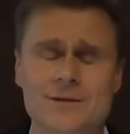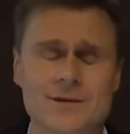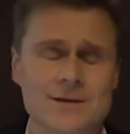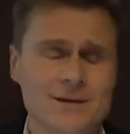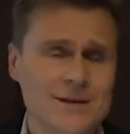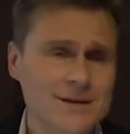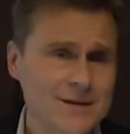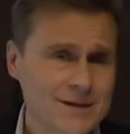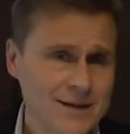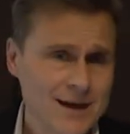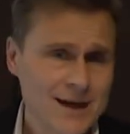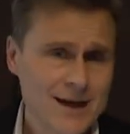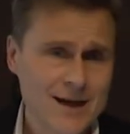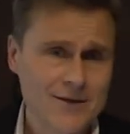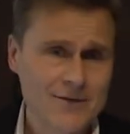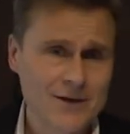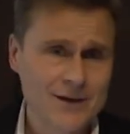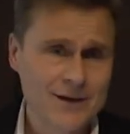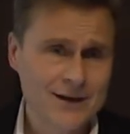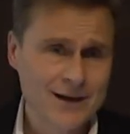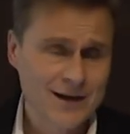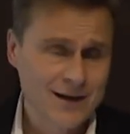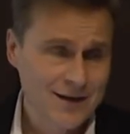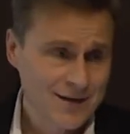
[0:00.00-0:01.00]
Didn't have
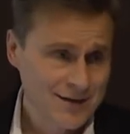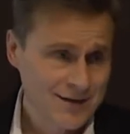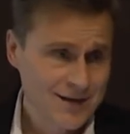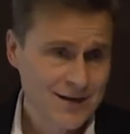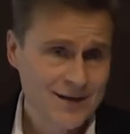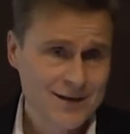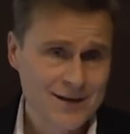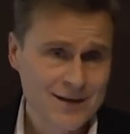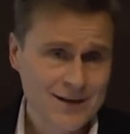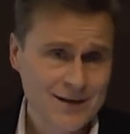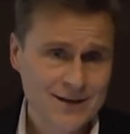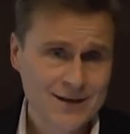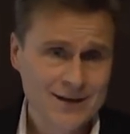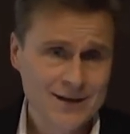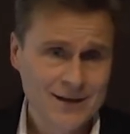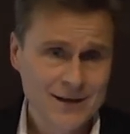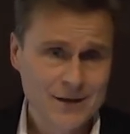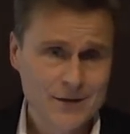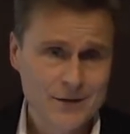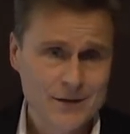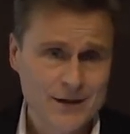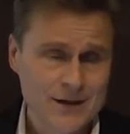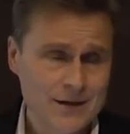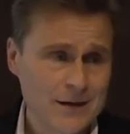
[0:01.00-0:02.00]
an idea
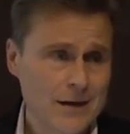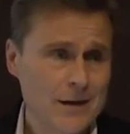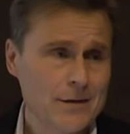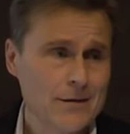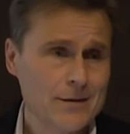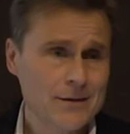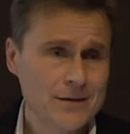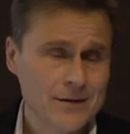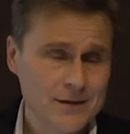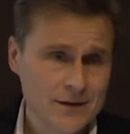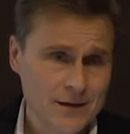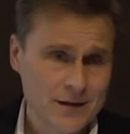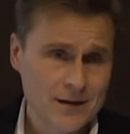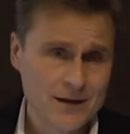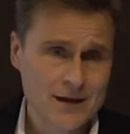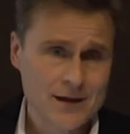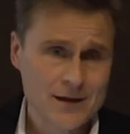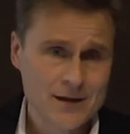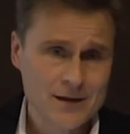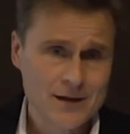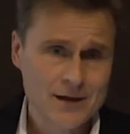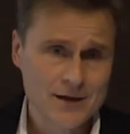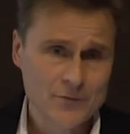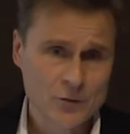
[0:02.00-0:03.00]
that less than a year
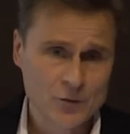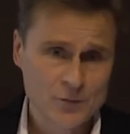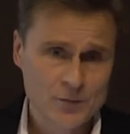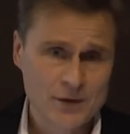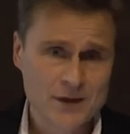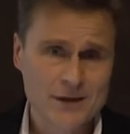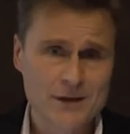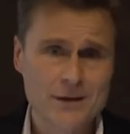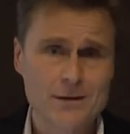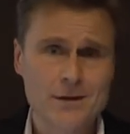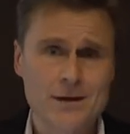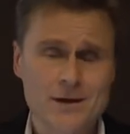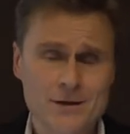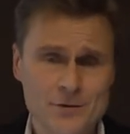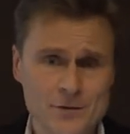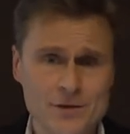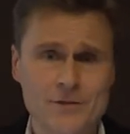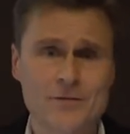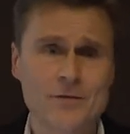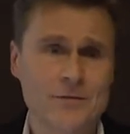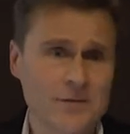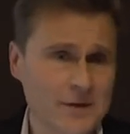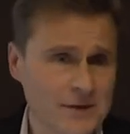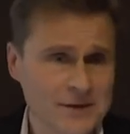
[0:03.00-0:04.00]
later I would be an
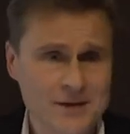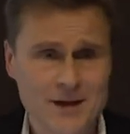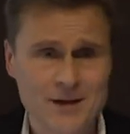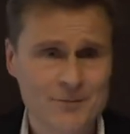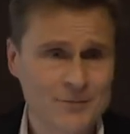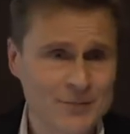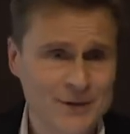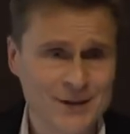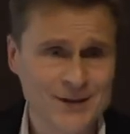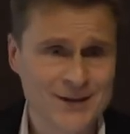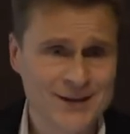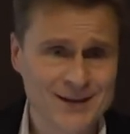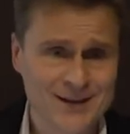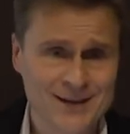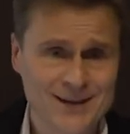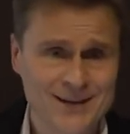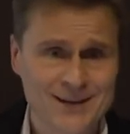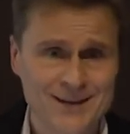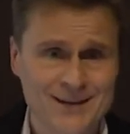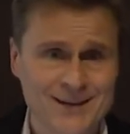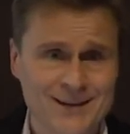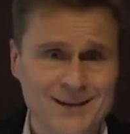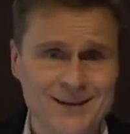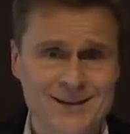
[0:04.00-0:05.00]
executive of that company.
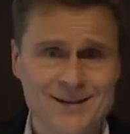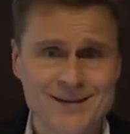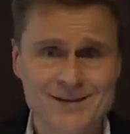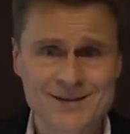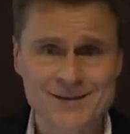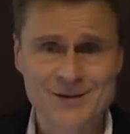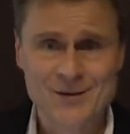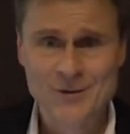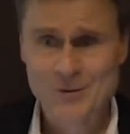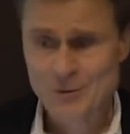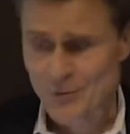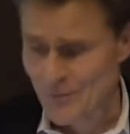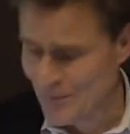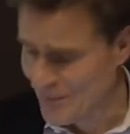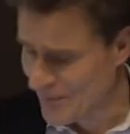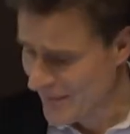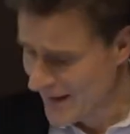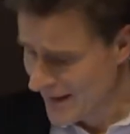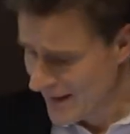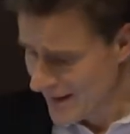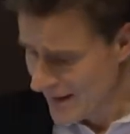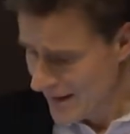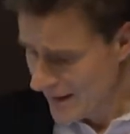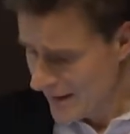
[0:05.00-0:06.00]
So.
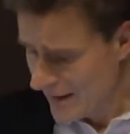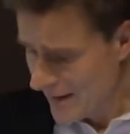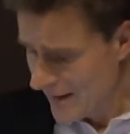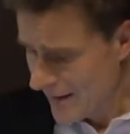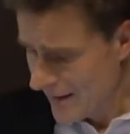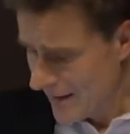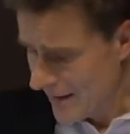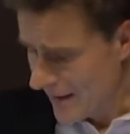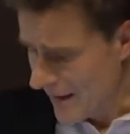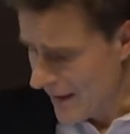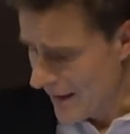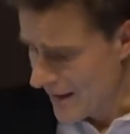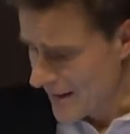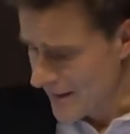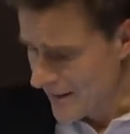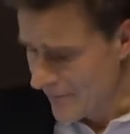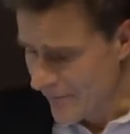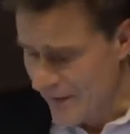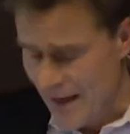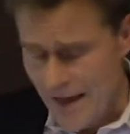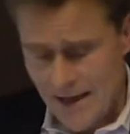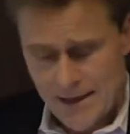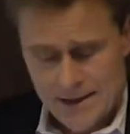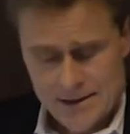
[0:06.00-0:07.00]
And
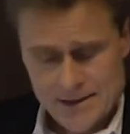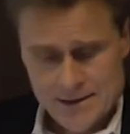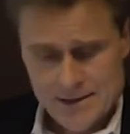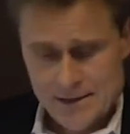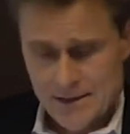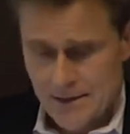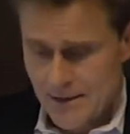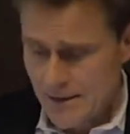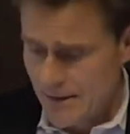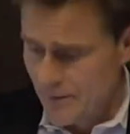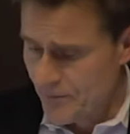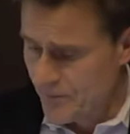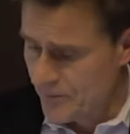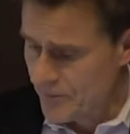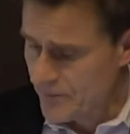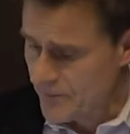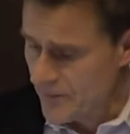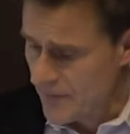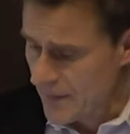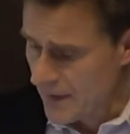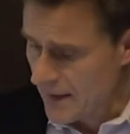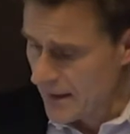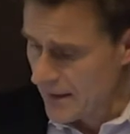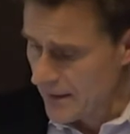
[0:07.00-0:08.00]
in fact, uh,
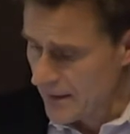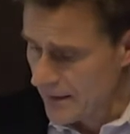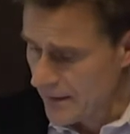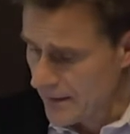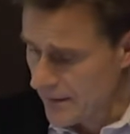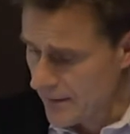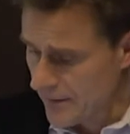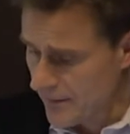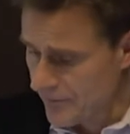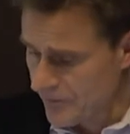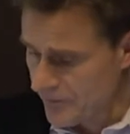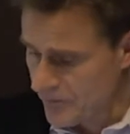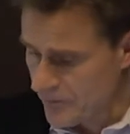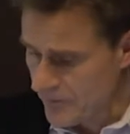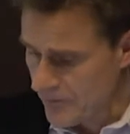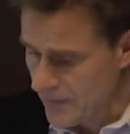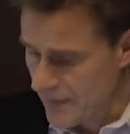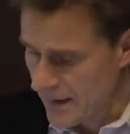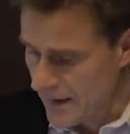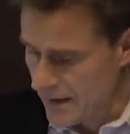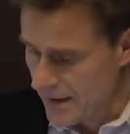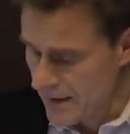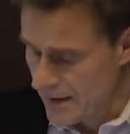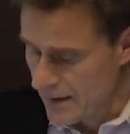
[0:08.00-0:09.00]

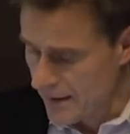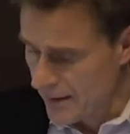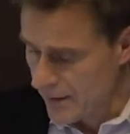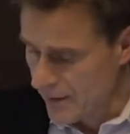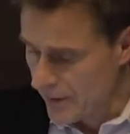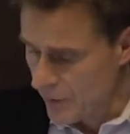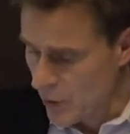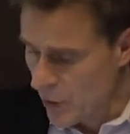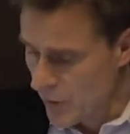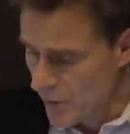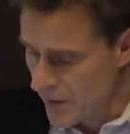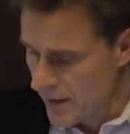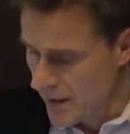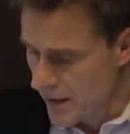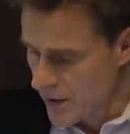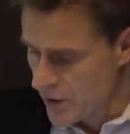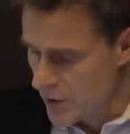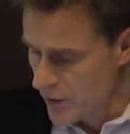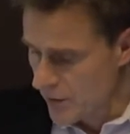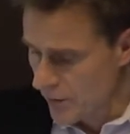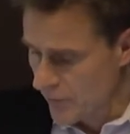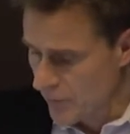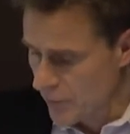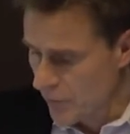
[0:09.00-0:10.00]
it is a
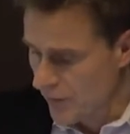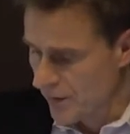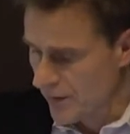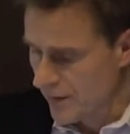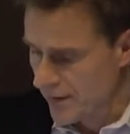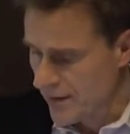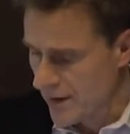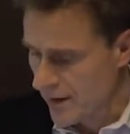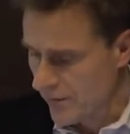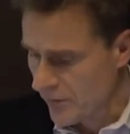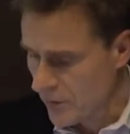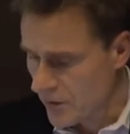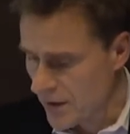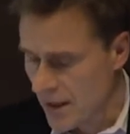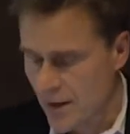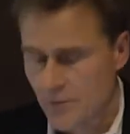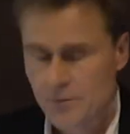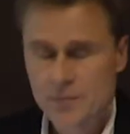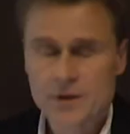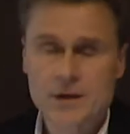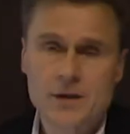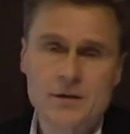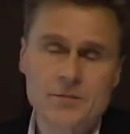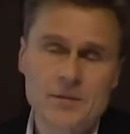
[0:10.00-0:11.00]
combination of two successful
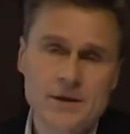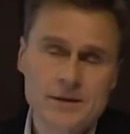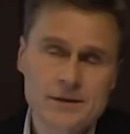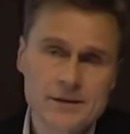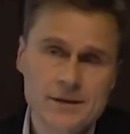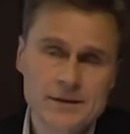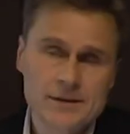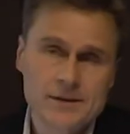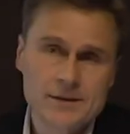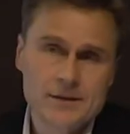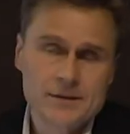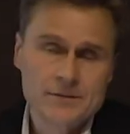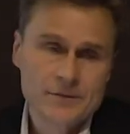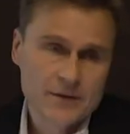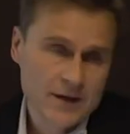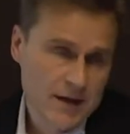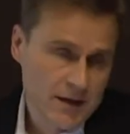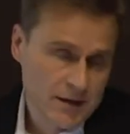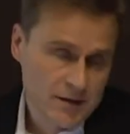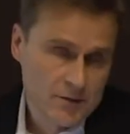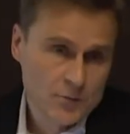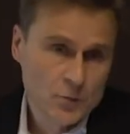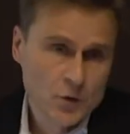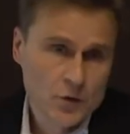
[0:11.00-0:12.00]
companies, but it's in
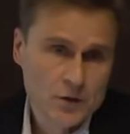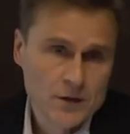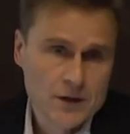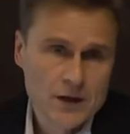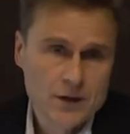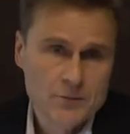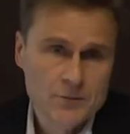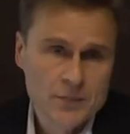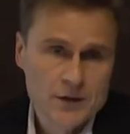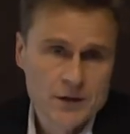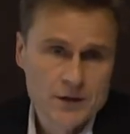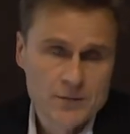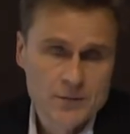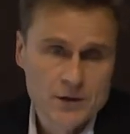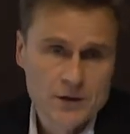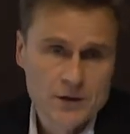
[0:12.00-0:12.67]
fact more companies